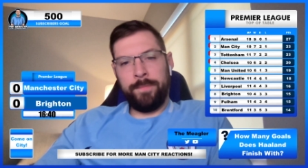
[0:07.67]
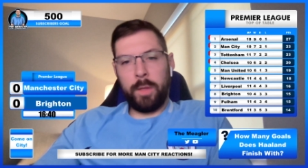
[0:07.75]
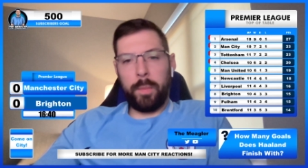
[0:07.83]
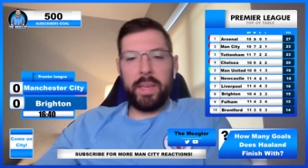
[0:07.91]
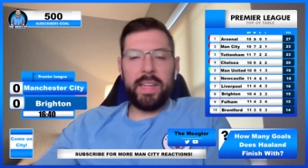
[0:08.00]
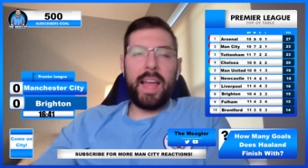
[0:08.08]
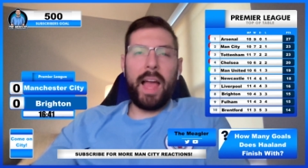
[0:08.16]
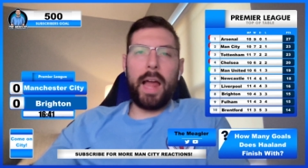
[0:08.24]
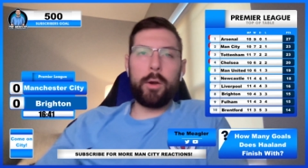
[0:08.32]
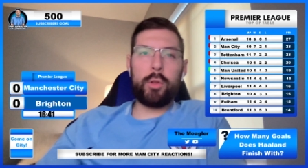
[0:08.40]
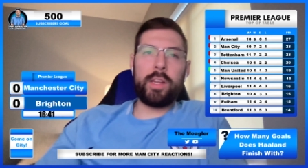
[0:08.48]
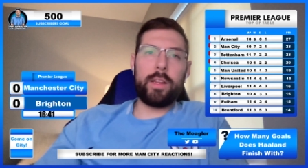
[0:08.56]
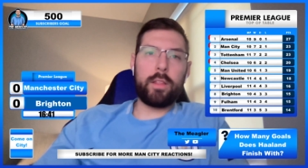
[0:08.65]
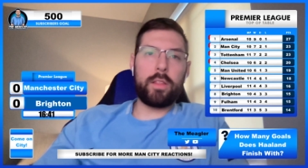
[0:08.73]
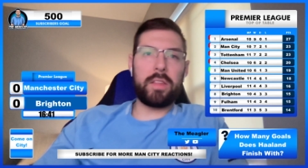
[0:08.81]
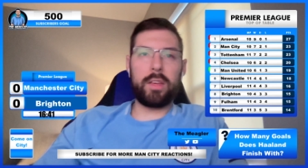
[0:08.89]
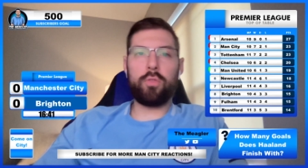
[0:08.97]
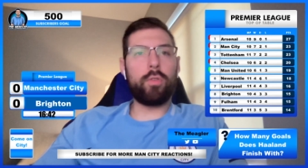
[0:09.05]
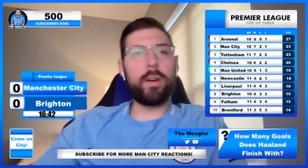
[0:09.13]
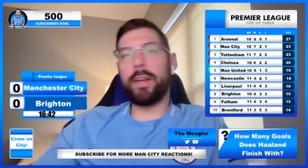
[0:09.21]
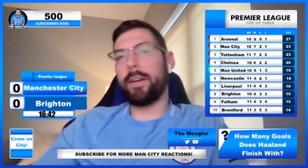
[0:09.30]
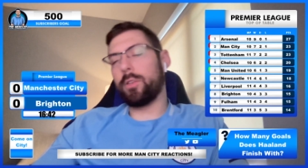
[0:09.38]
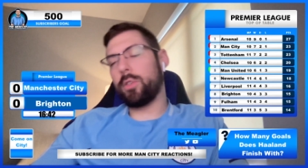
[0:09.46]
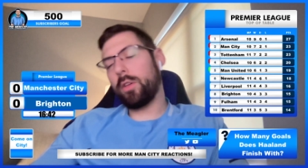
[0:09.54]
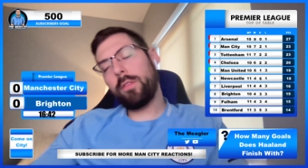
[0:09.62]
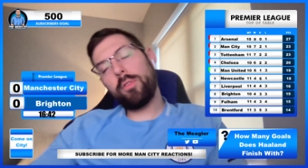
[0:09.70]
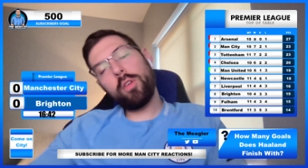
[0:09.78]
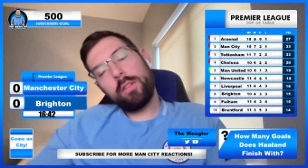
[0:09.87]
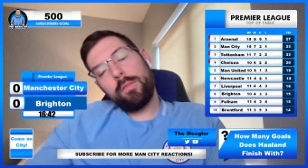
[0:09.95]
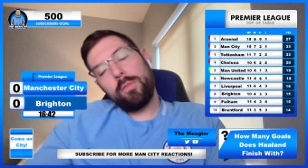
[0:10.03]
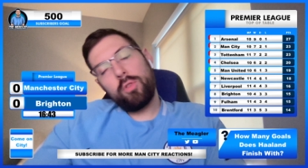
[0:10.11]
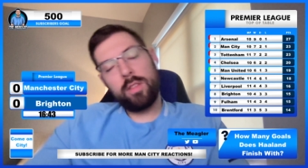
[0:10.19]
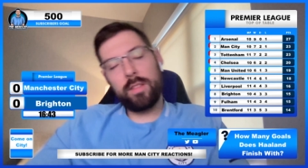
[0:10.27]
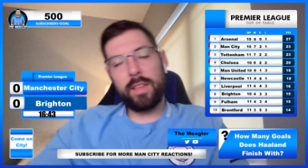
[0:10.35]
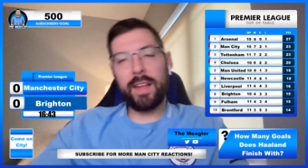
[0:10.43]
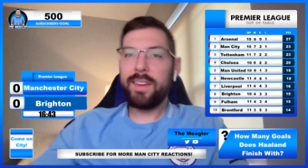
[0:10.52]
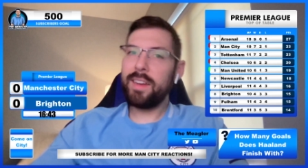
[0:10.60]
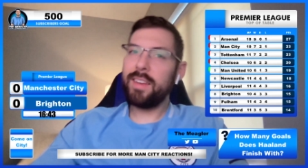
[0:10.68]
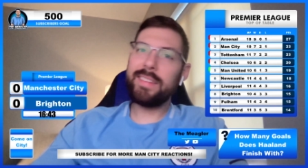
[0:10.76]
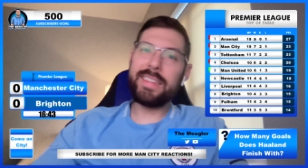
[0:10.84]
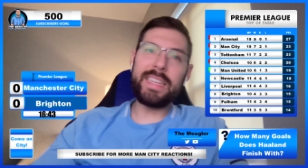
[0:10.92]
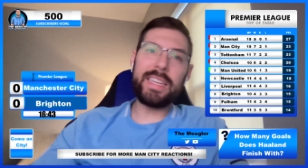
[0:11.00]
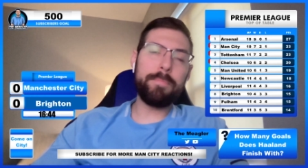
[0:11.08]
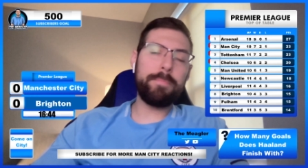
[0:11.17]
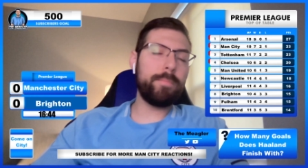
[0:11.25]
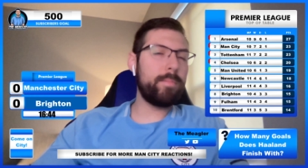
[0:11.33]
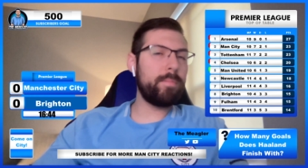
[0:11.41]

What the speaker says: Let me get an Ederson assist right here. Just send it deep.